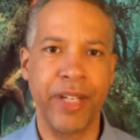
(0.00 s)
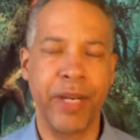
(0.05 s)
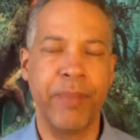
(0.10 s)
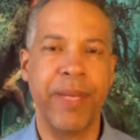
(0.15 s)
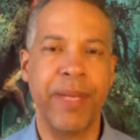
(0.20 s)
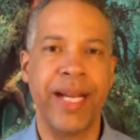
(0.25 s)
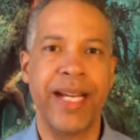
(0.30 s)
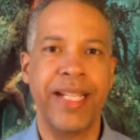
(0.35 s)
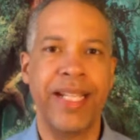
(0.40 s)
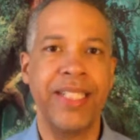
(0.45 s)
our
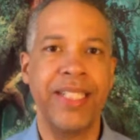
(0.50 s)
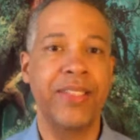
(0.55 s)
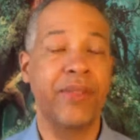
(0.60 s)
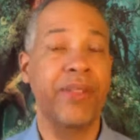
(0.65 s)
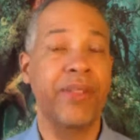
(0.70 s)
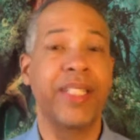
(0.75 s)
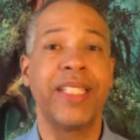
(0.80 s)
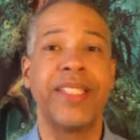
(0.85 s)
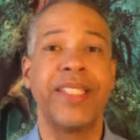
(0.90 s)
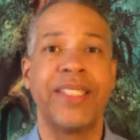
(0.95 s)
bodies, or
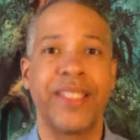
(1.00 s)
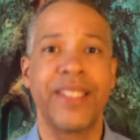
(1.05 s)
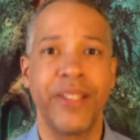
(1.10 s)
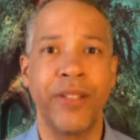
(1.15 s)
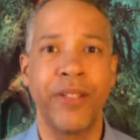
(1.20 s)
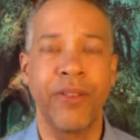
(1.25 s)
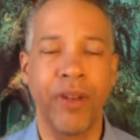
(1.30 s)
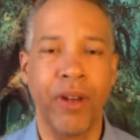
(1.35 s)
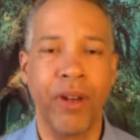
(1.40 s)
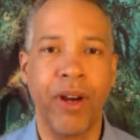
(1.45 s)
that is
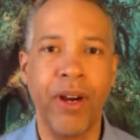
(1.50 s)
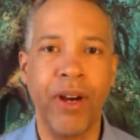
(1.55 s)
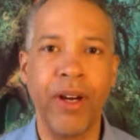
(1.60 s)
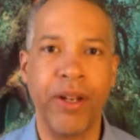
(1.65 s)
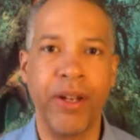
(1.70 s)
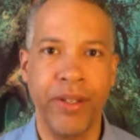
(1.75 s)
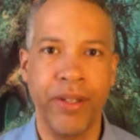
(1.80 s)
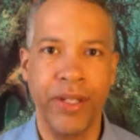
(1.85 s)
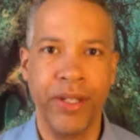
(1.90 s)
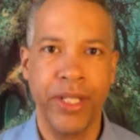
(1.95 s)
no
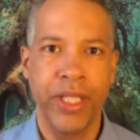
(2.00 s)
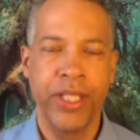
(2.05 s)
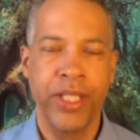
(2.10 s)
longer